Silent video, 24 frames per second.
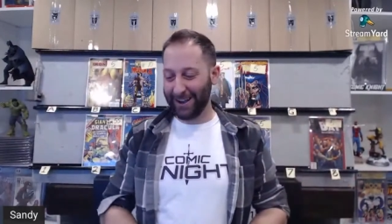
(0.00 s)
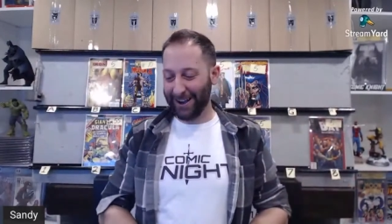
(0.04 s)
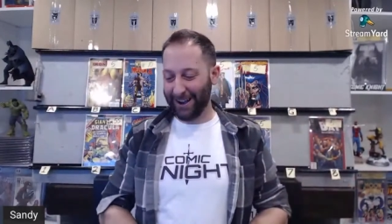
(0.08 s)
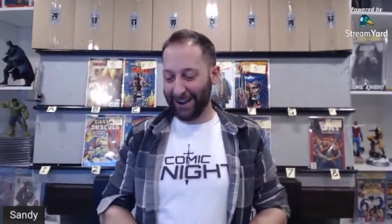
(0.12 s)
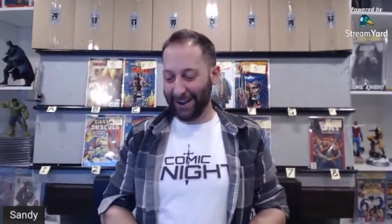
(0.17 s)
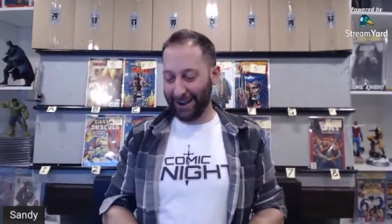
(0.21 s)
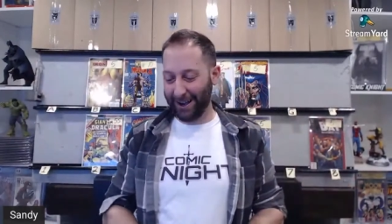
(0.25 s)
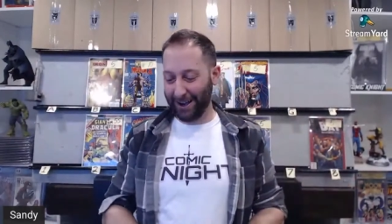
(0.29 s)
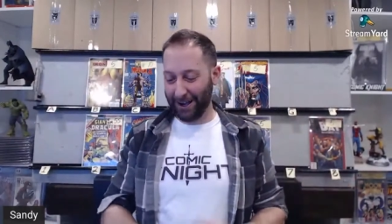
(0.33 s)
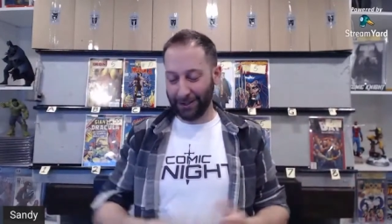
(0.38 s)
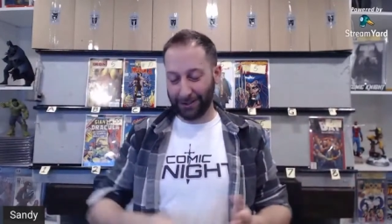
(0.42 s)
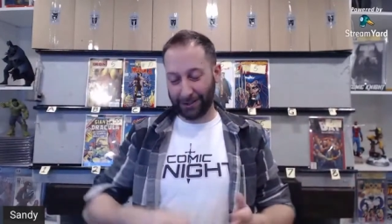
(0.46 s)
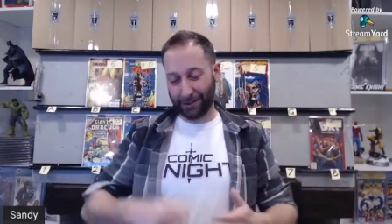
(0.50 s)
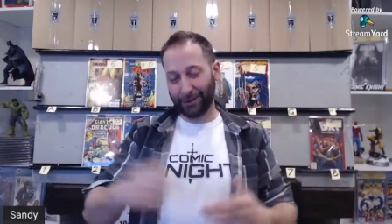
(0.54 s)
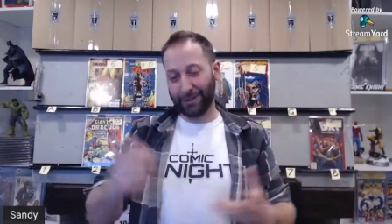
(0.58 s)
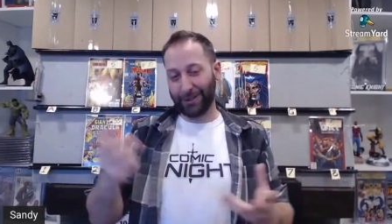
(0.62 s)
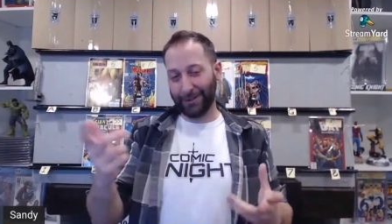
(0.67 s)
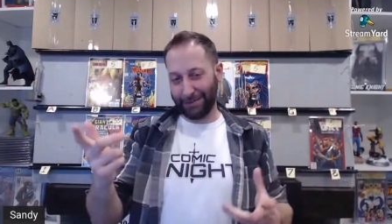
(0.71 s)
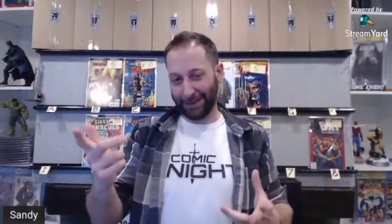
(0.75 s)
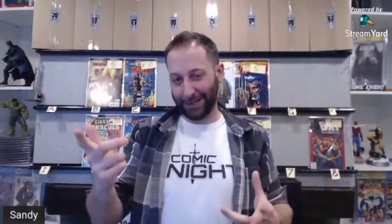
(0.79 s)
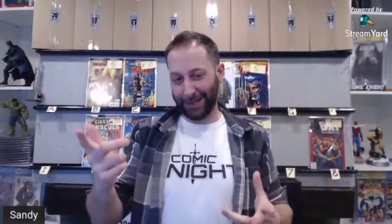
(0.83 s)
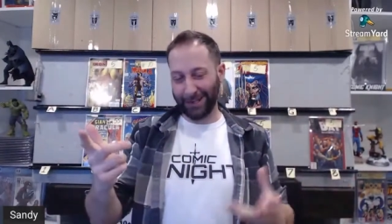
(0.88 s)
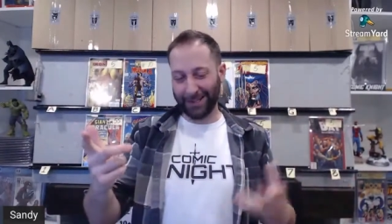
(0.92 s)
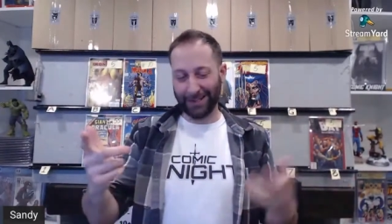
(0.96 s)
uh,
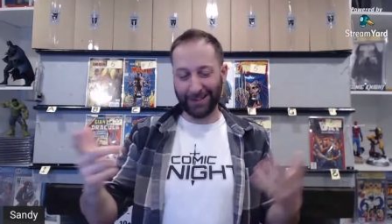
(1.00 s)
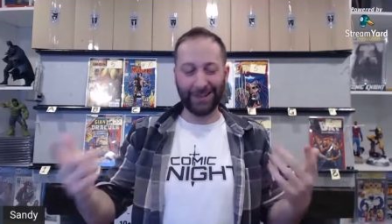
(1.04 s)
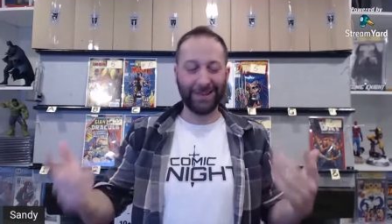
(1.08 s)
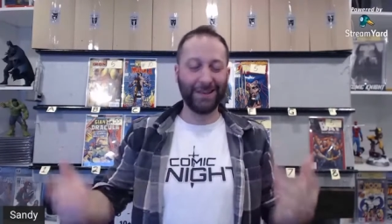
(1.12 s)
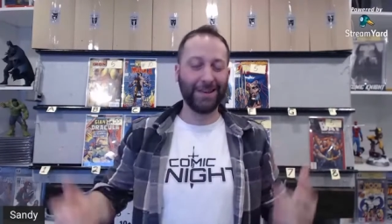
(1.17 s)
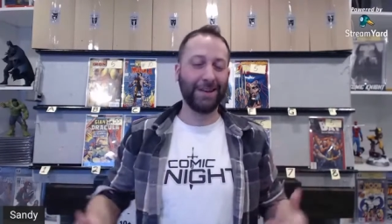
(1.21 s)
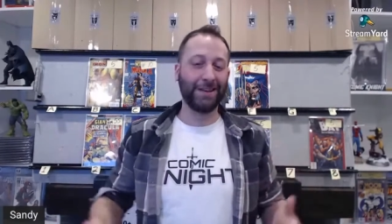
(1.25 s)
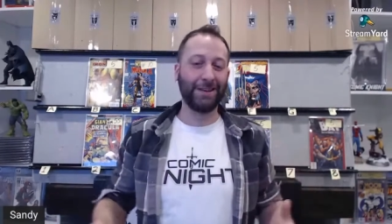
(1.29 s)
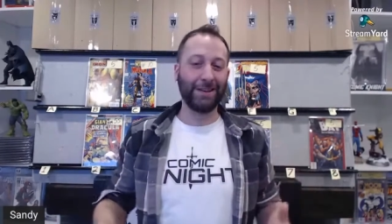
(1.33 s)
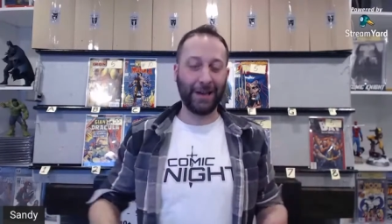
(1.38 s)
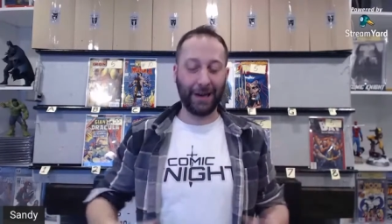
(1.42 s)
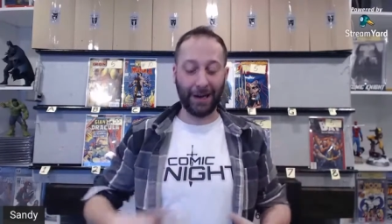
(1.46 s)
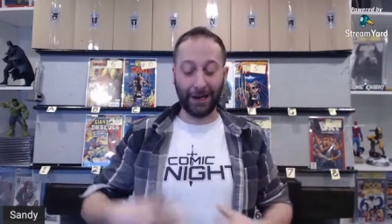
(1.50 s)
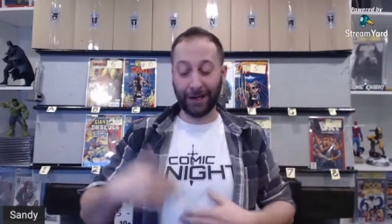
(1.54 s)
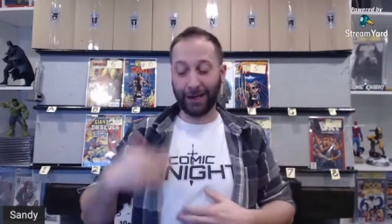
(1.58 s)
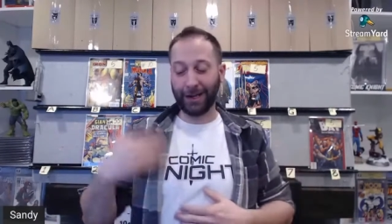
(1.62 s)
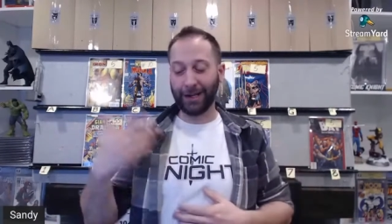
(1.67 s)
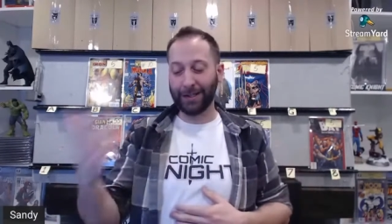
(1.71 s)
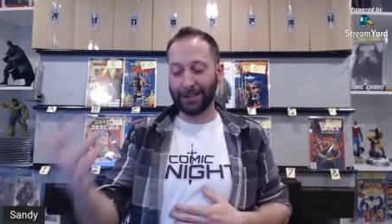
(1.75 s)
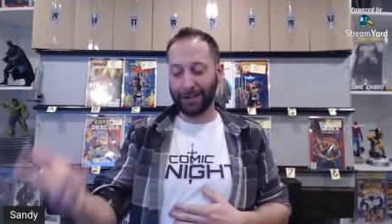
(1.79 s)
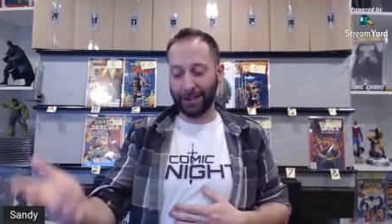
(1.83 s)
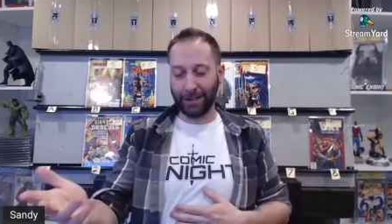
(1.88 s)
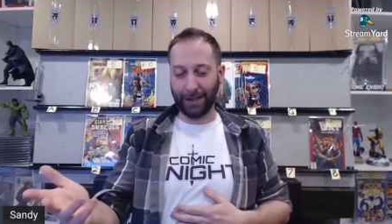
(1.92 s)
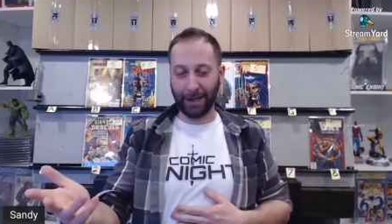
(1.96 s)
certificate that I'm
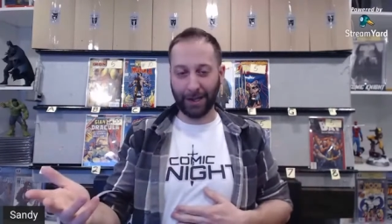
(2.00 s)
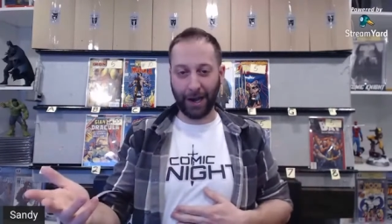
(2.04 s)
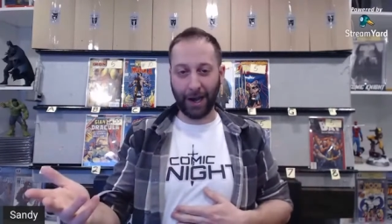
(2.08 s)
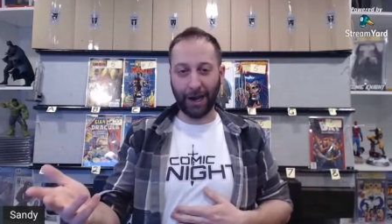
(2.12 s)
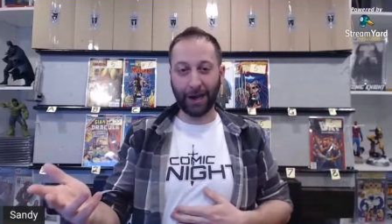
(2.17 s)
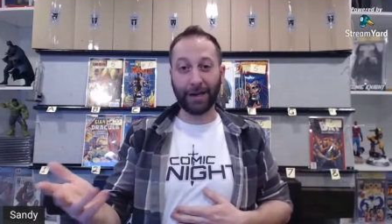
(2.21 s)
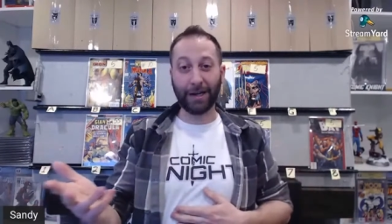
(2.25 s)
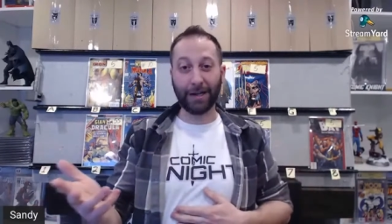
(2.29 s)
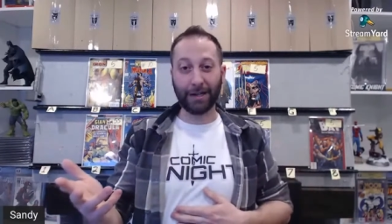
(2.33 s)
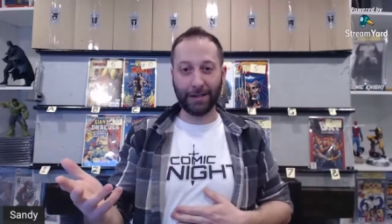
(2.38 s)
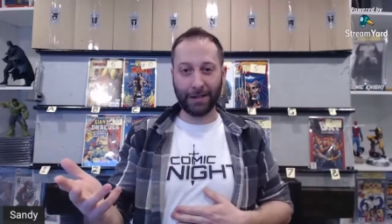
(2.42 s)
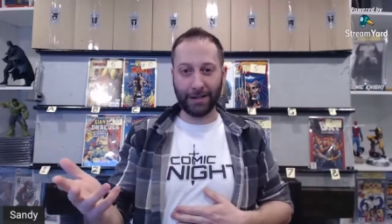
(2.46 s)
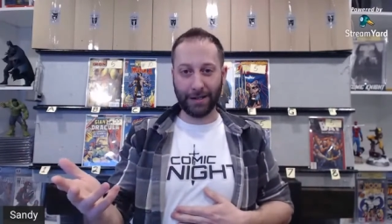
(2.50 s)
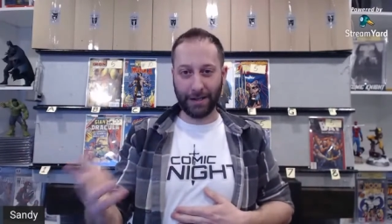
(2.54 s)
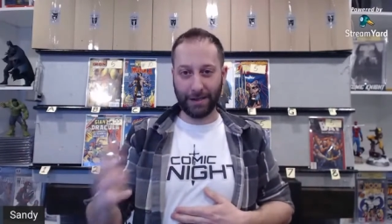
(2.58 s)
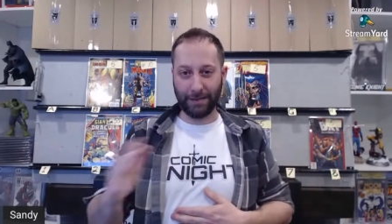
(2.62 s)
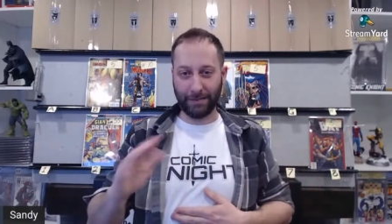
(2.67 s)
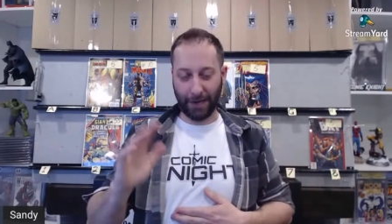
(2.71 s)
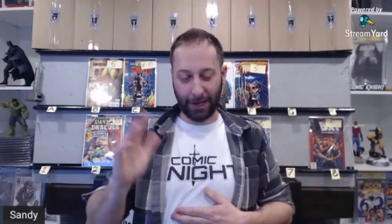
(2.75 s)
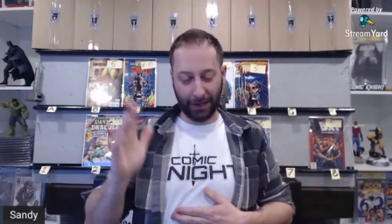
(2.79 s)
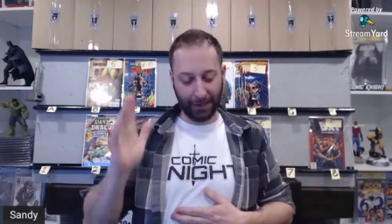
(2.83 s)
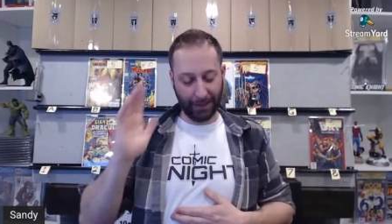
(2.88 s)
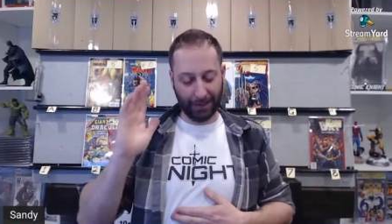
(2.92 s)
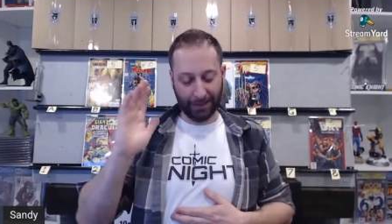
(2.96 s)
gonna that I'm gonna
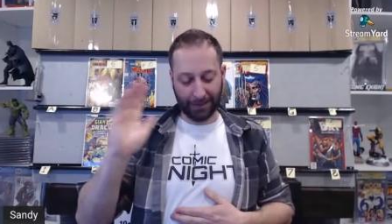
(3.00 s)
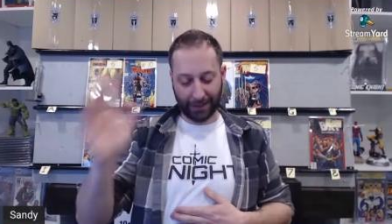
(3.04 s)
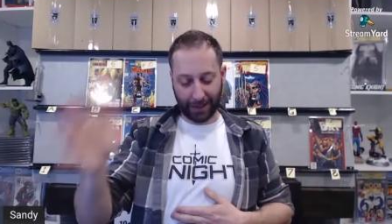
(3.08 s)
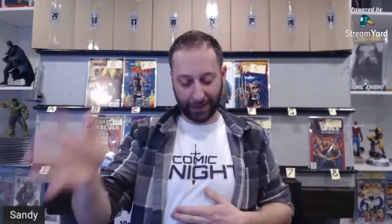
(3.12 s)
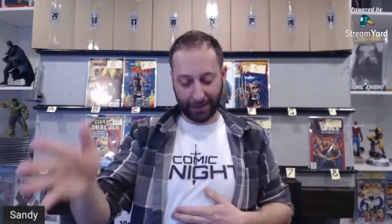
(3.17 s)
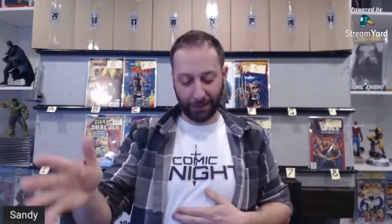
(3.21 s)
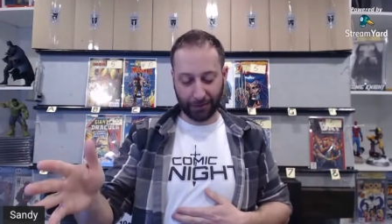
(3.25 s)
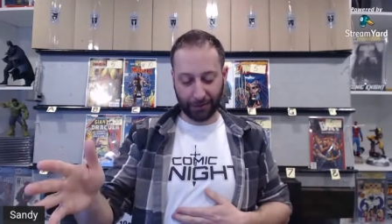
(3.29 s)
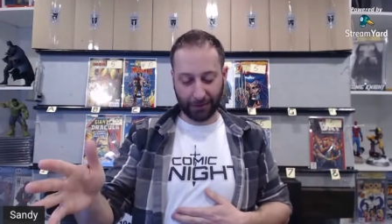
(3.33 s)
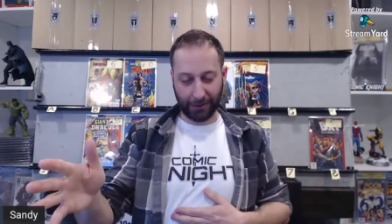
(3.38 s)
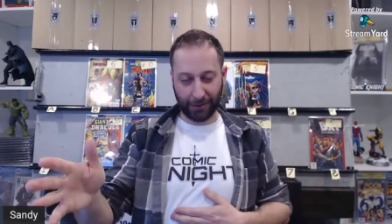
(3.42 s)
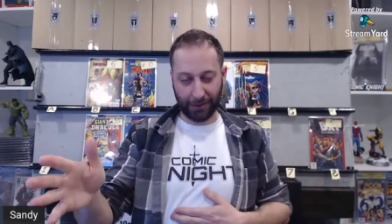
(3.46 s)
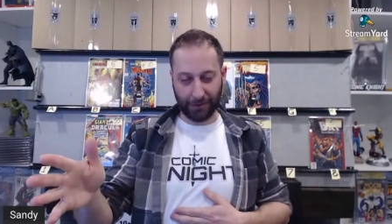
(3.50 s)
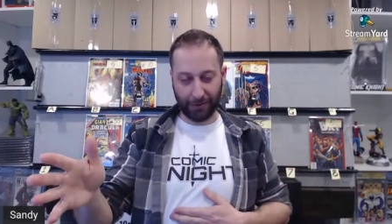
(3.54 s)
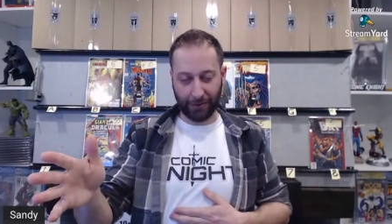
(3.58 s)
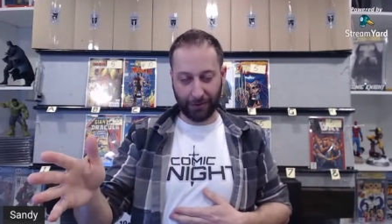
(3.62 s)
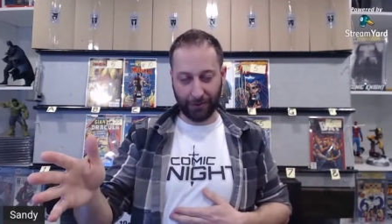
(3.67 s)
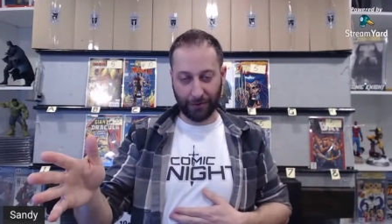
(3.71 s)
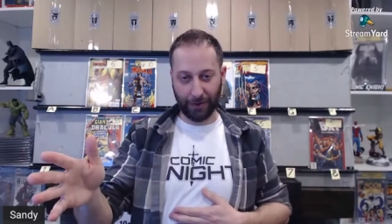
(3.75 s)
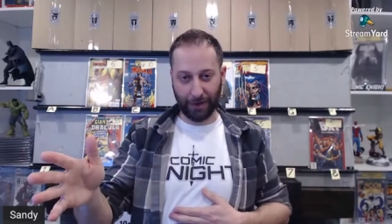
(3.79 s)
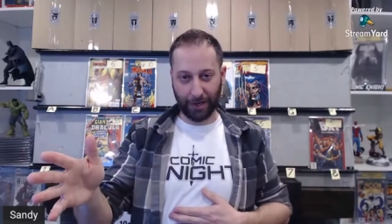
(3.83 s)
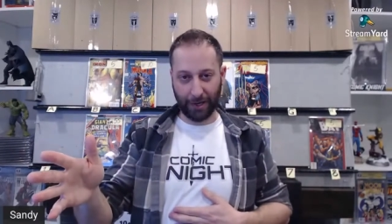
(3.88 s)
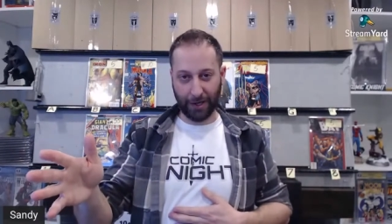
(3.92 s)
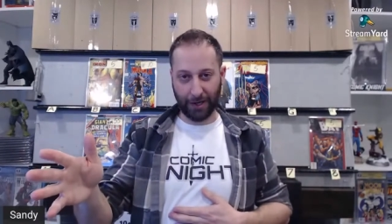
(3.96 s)
I'm gonna send out to
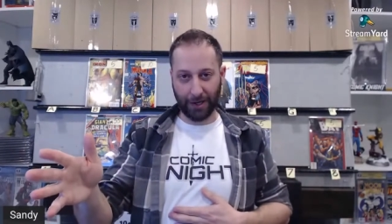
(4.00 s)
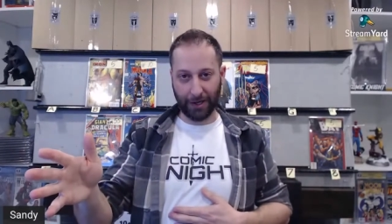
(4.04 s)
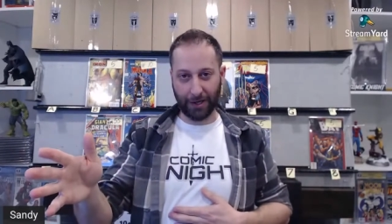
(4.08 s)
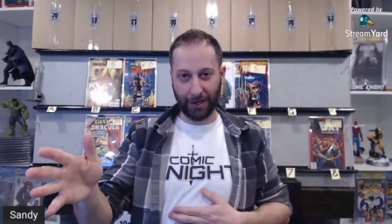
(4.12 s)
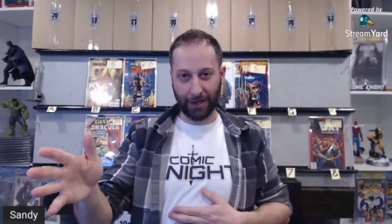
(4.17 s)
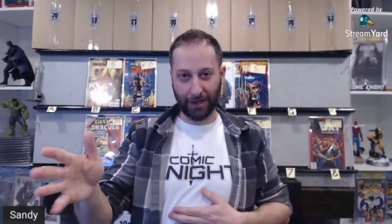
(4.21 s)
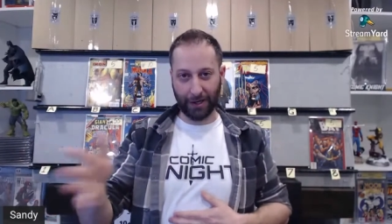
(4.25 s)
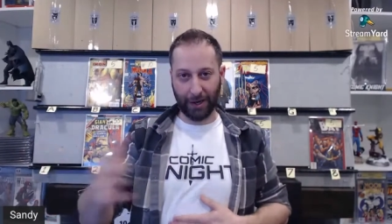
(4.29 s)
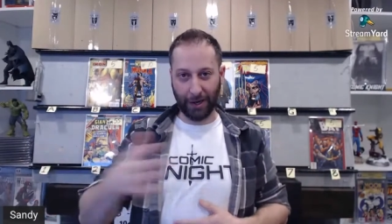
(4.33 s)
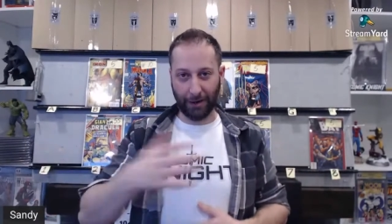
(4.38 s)
you uh,